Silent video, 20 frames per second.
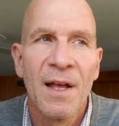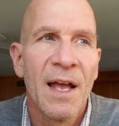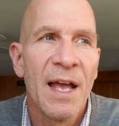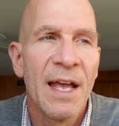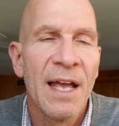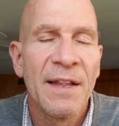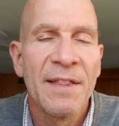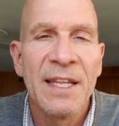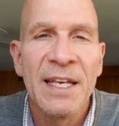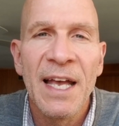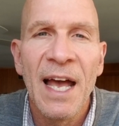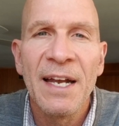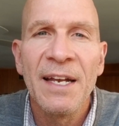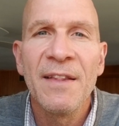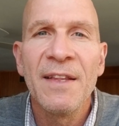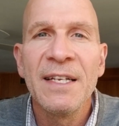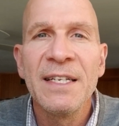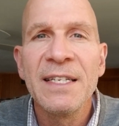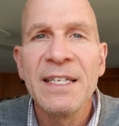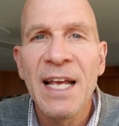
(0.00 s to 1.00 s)
At the end of
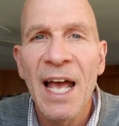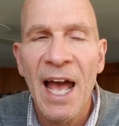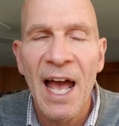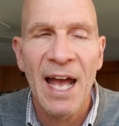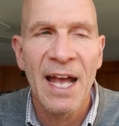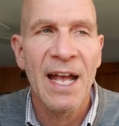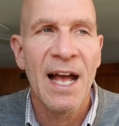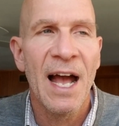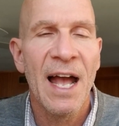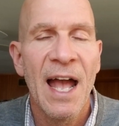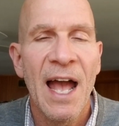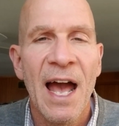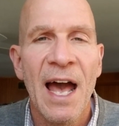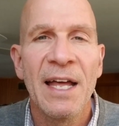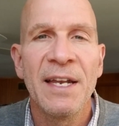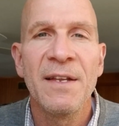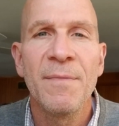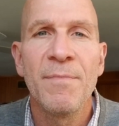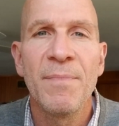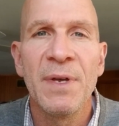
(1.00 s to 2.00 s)
the day, I
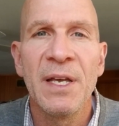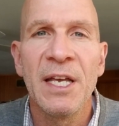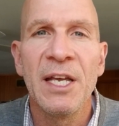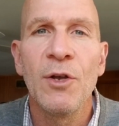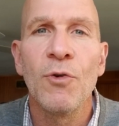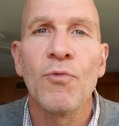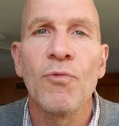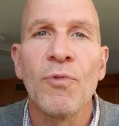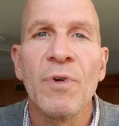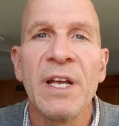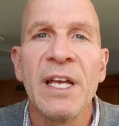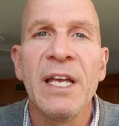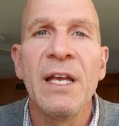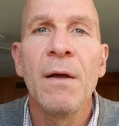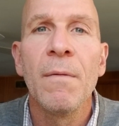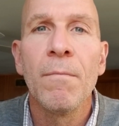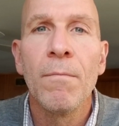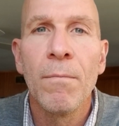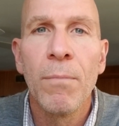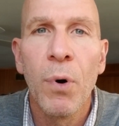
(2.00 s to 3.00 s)
had to be
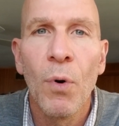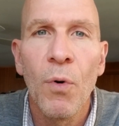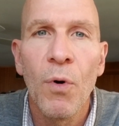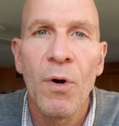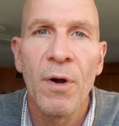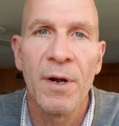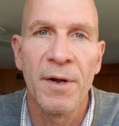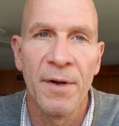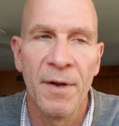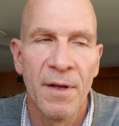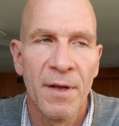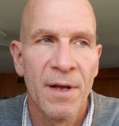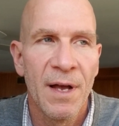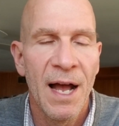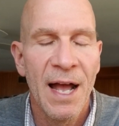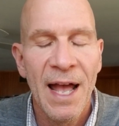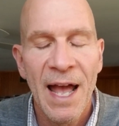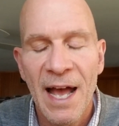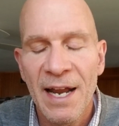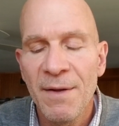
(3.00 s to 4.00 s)
reborn.
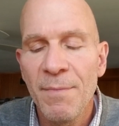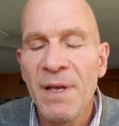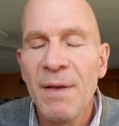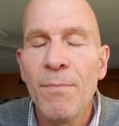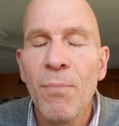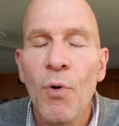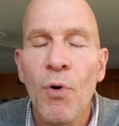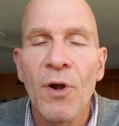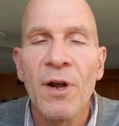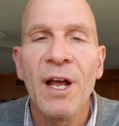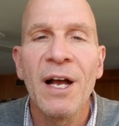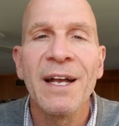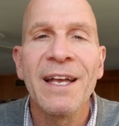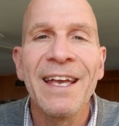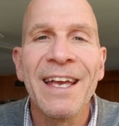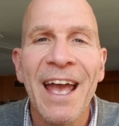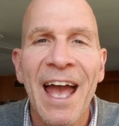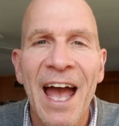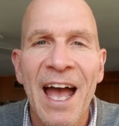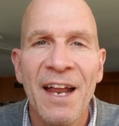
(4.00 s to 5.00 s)
I had to be born
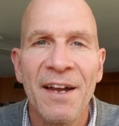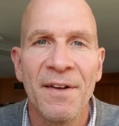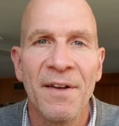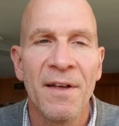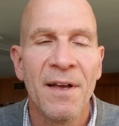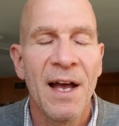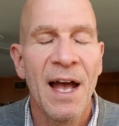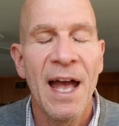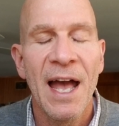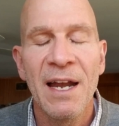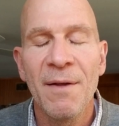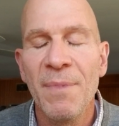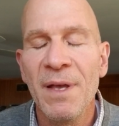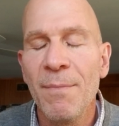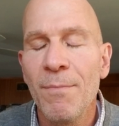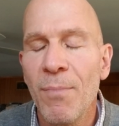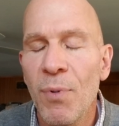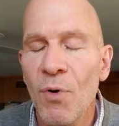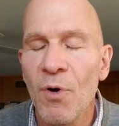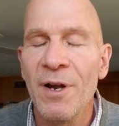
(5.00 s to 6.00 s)
again. I had to be
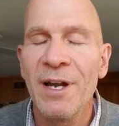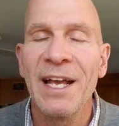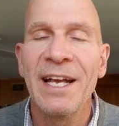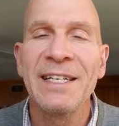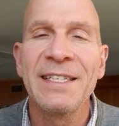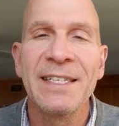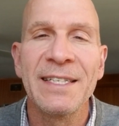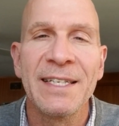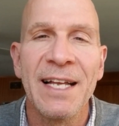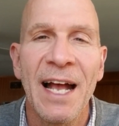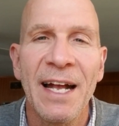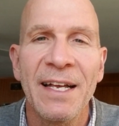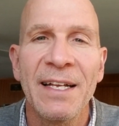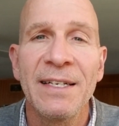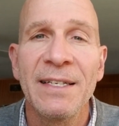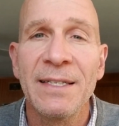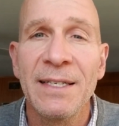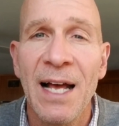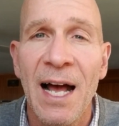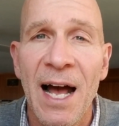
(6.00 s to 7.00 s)
born a
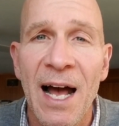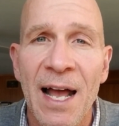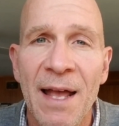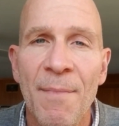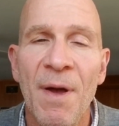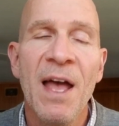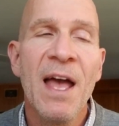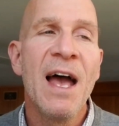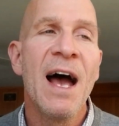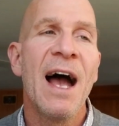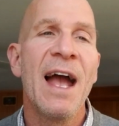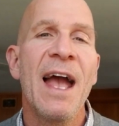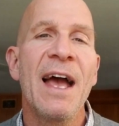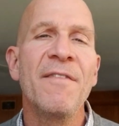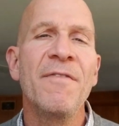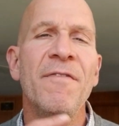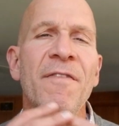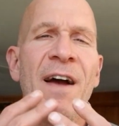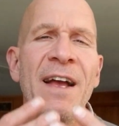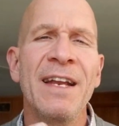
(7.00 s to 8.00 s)
second time. I had to
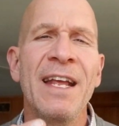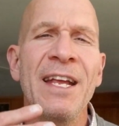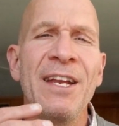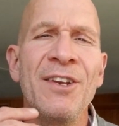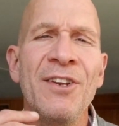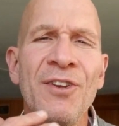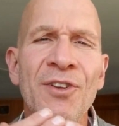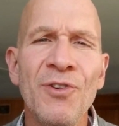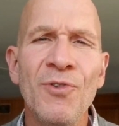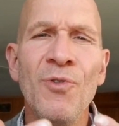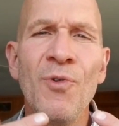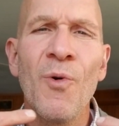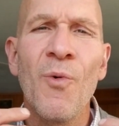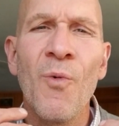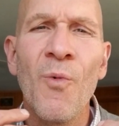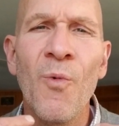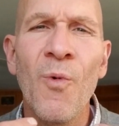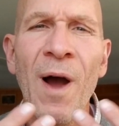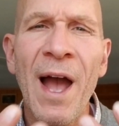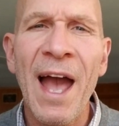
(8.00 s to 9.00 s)
find a new
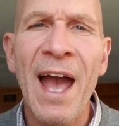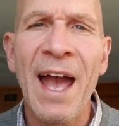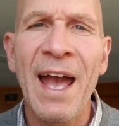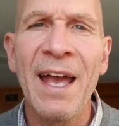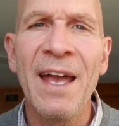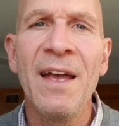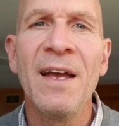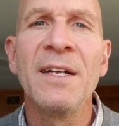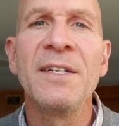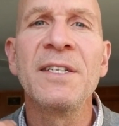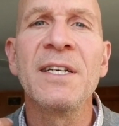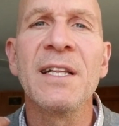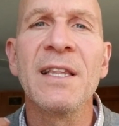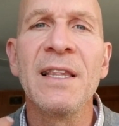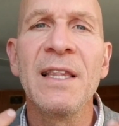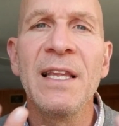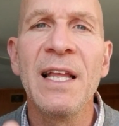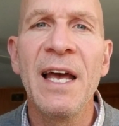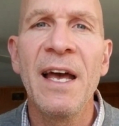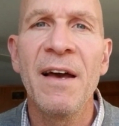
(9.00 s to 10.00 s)
way to
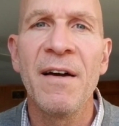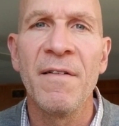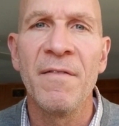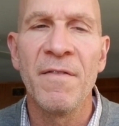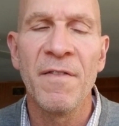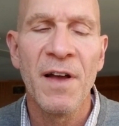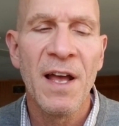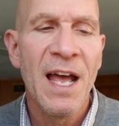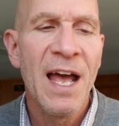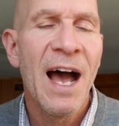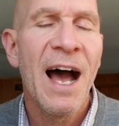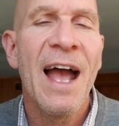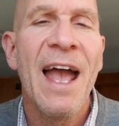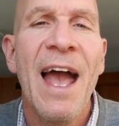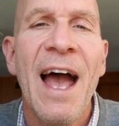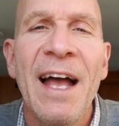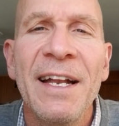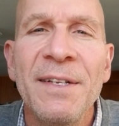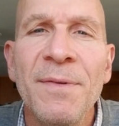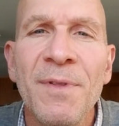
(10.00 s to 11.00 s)
live. I
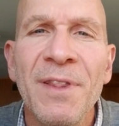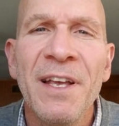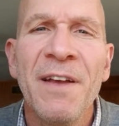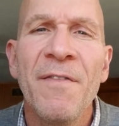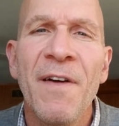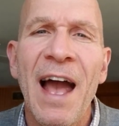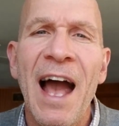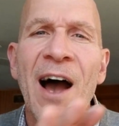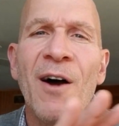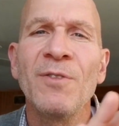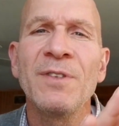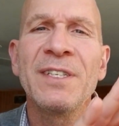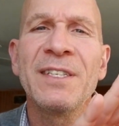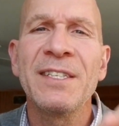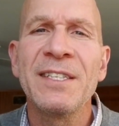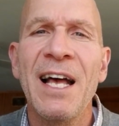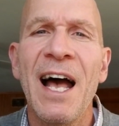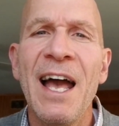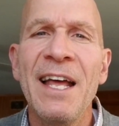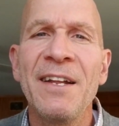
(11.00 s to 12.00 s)
had to live
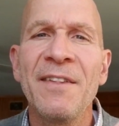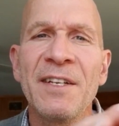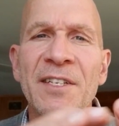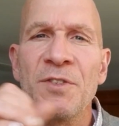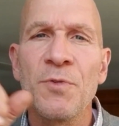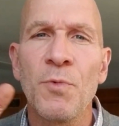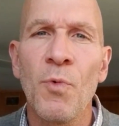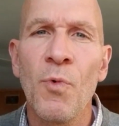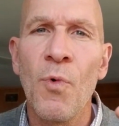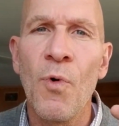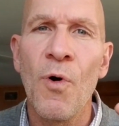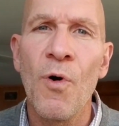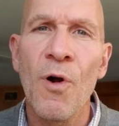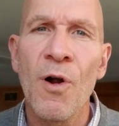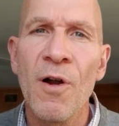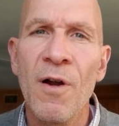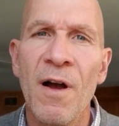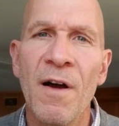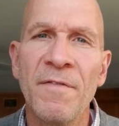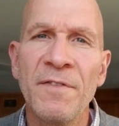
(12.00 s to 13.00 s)
outside of this
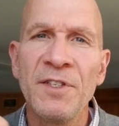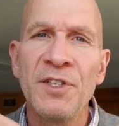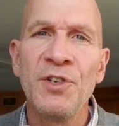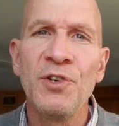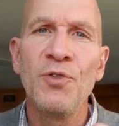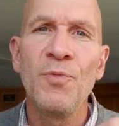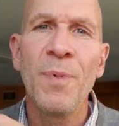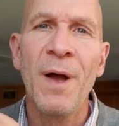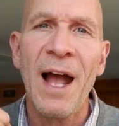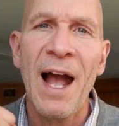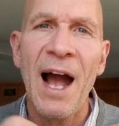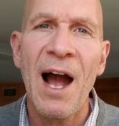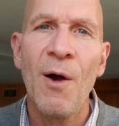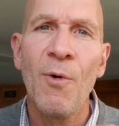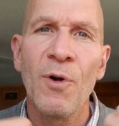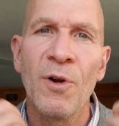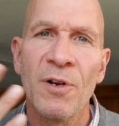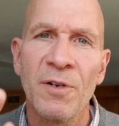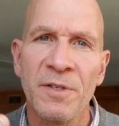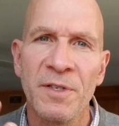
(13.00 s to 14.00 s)
war of two
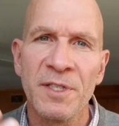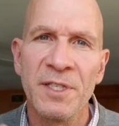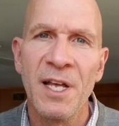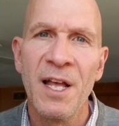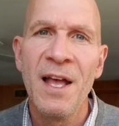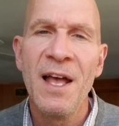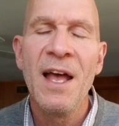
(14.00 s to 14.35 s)
powers.